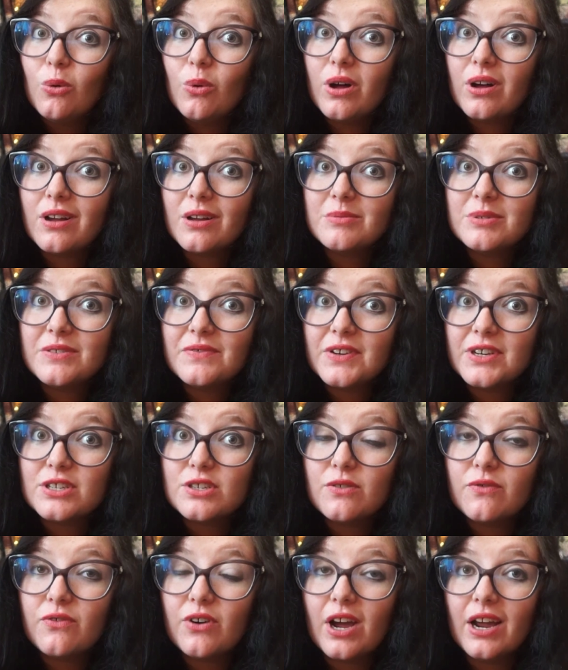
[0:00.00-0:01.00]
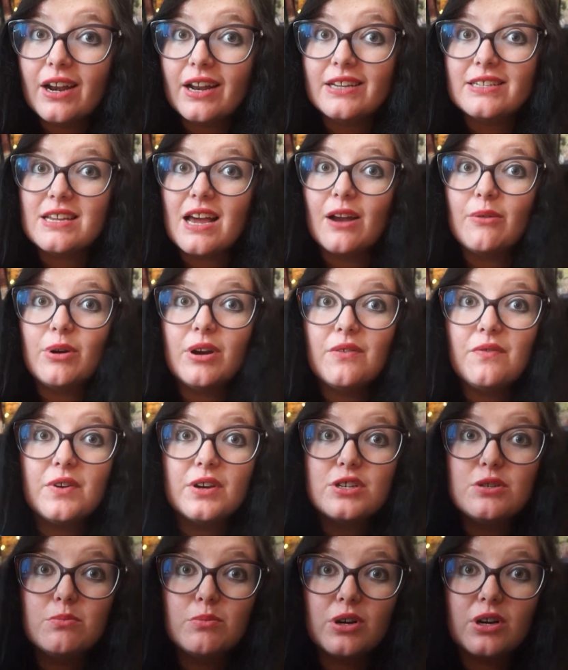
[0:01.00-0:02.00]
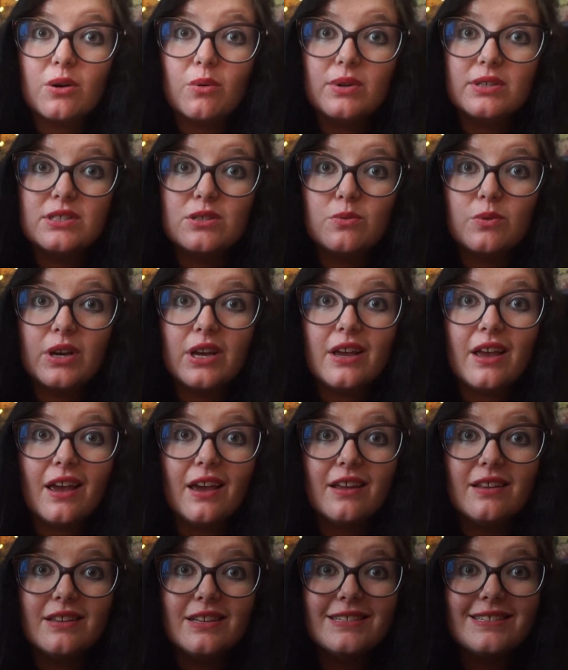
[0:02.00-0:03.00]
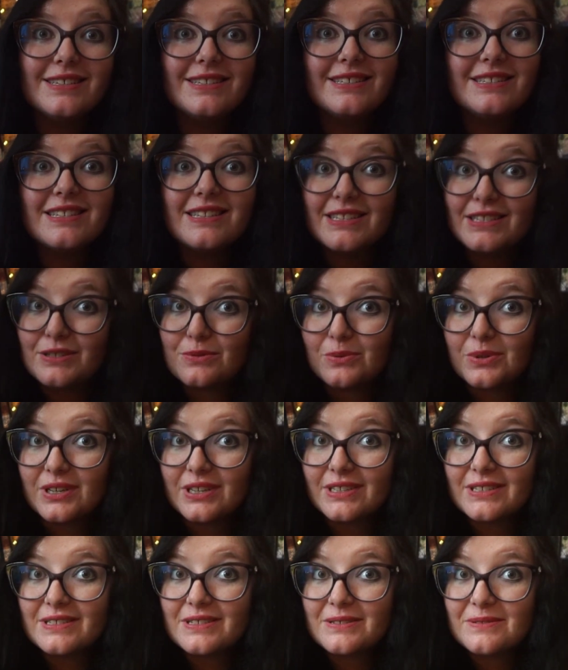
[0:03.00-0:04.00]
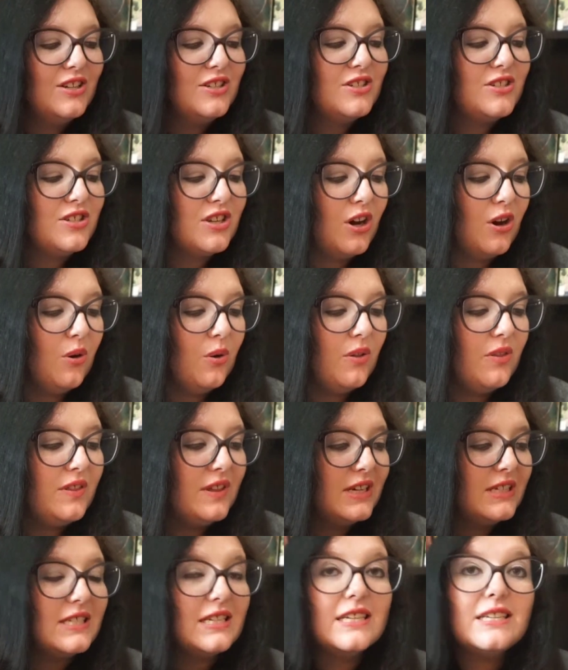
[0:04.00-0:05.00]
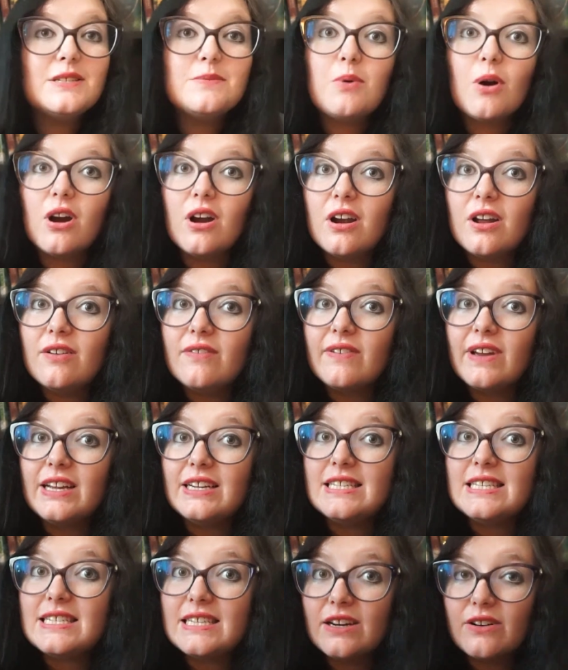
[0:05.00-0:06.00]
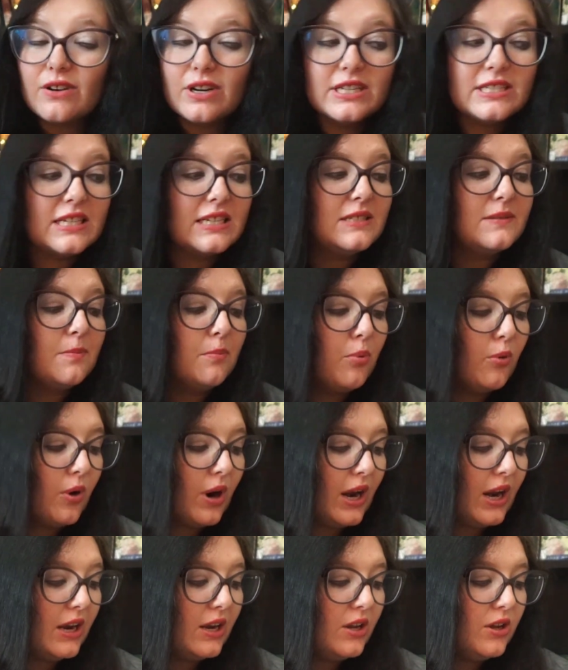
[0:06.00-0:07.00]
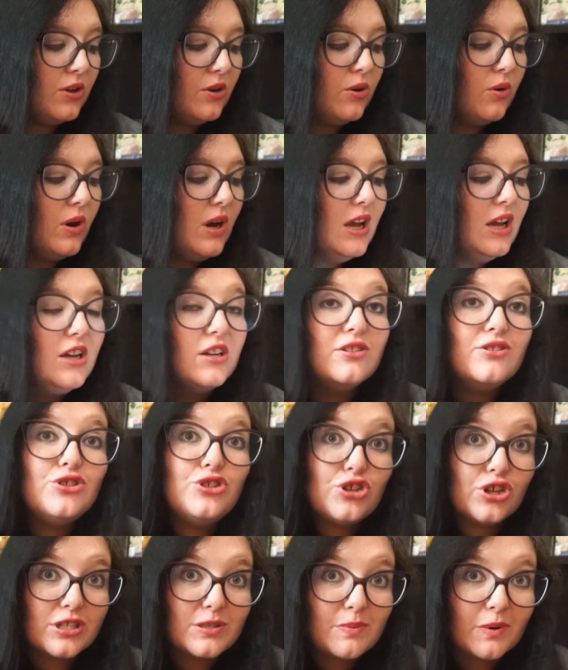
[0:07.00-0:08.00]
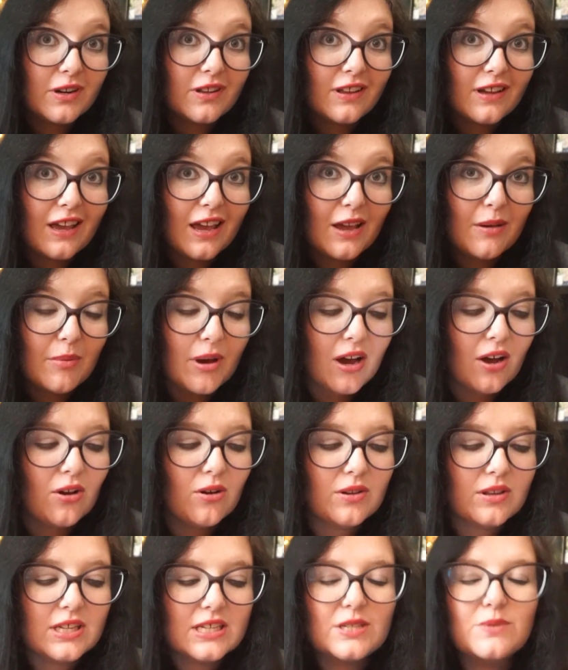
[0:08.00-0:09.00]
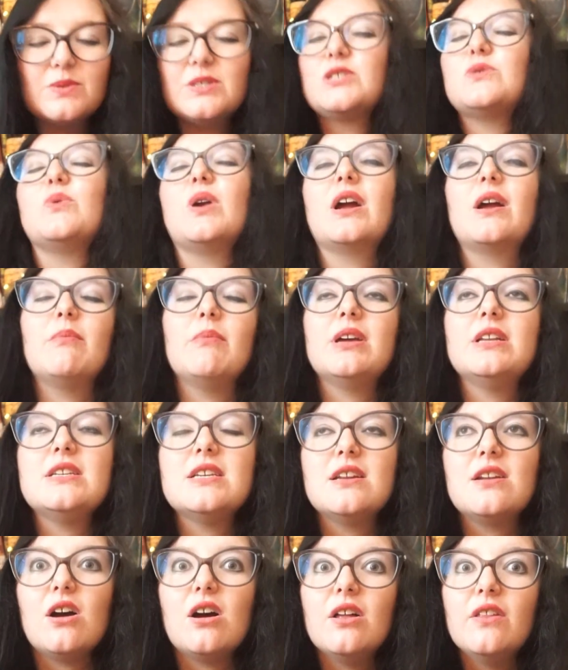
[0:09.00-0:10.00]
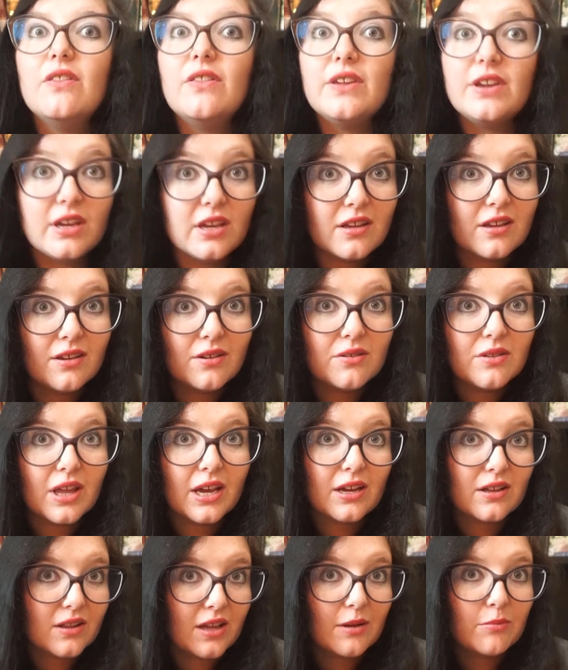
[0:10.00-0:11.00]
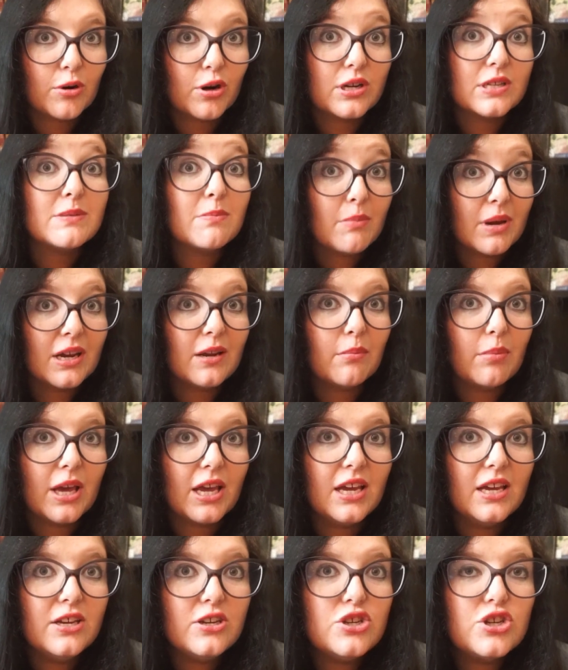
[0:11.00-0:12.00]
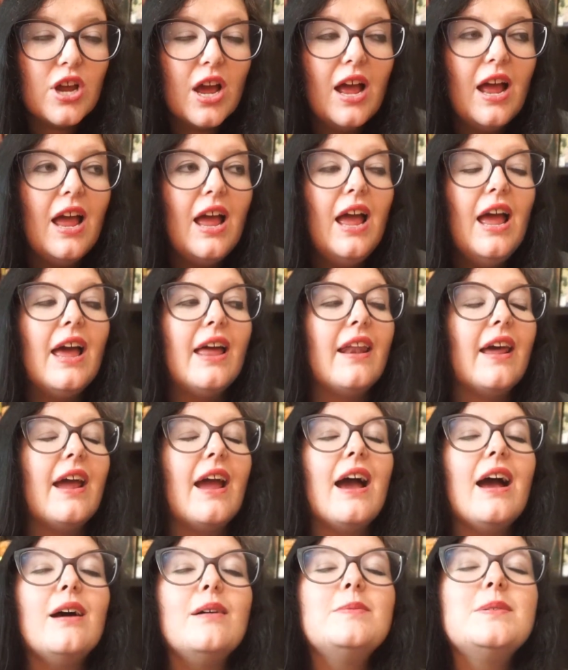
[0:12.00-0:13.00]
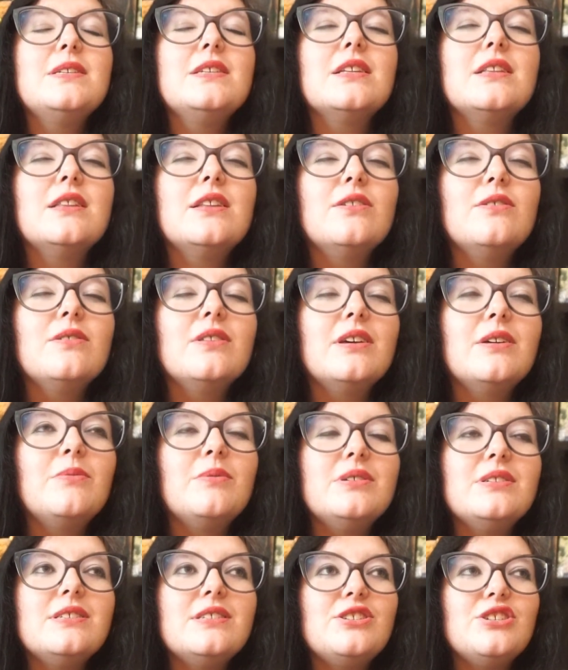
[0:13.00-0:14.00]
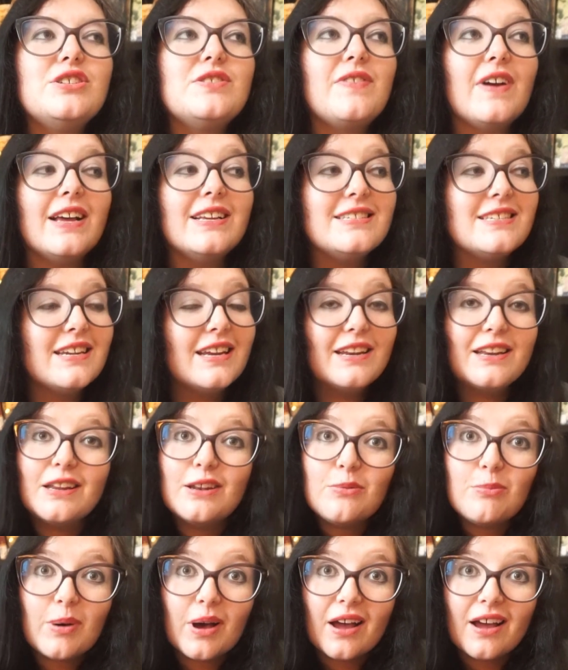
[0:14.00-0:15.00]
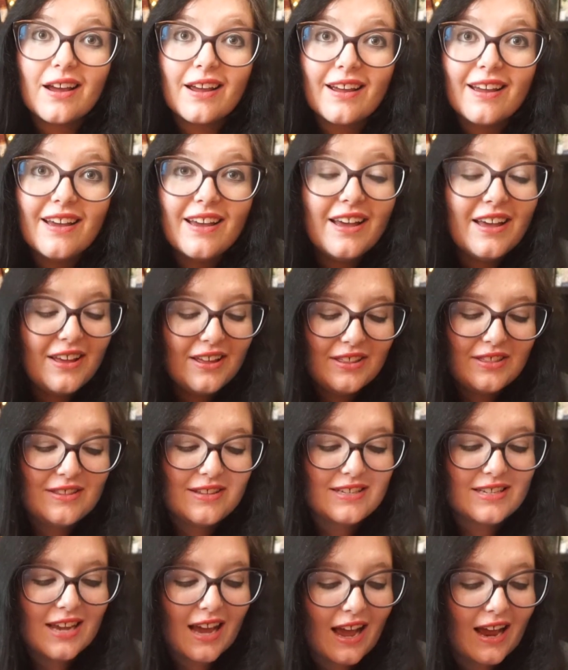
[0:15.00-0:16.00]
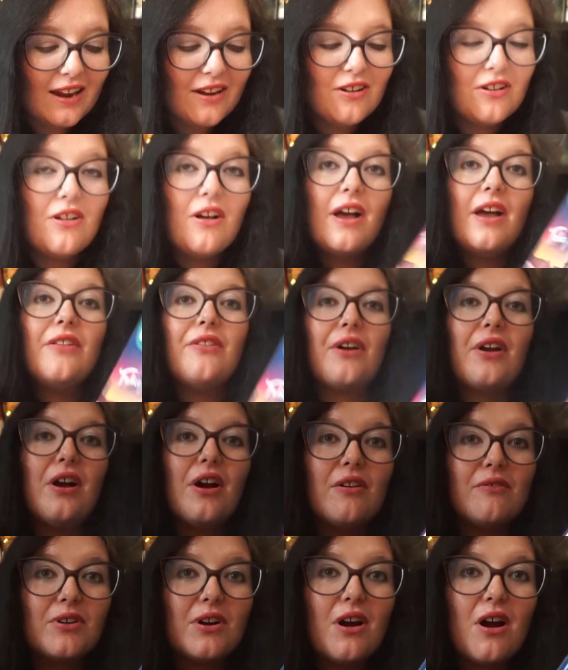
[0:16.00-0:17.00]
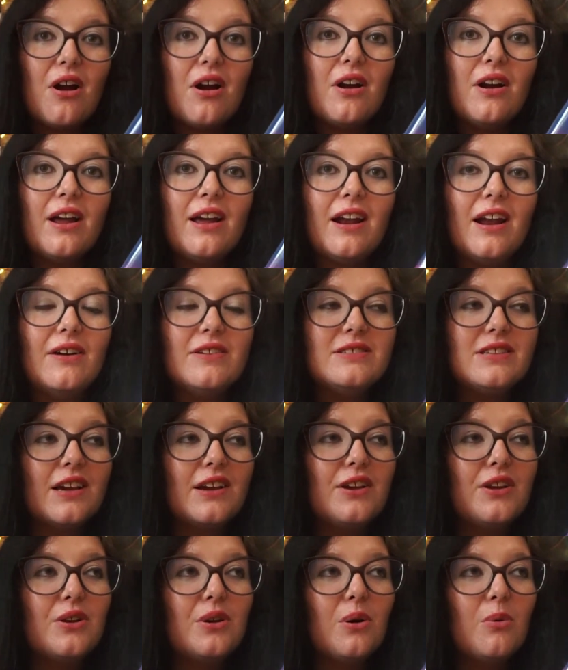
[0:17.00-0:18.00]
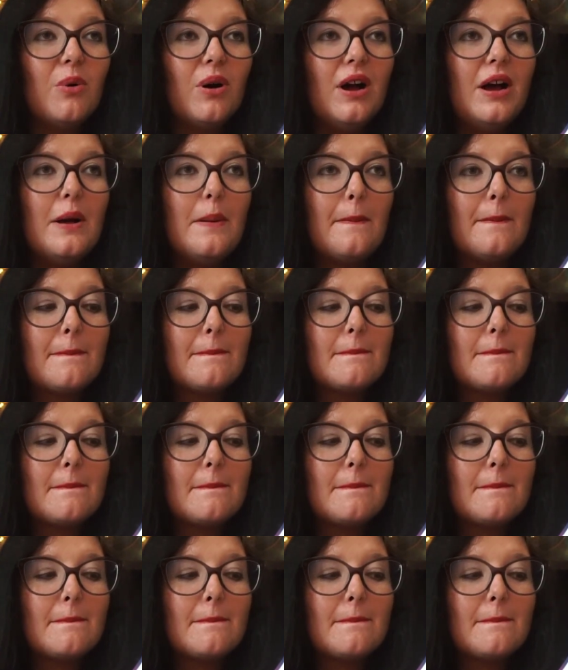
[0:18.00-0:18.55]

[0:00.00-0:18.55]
Welcome to Fiction Fridays. I read a fiction book once a week, and this is this week's. So this is part of a series. It's brand new, just barely came out. This was recommended on the library's main page, and I absolutely was just fascinated by the title and the cover art, and I was like, you know what?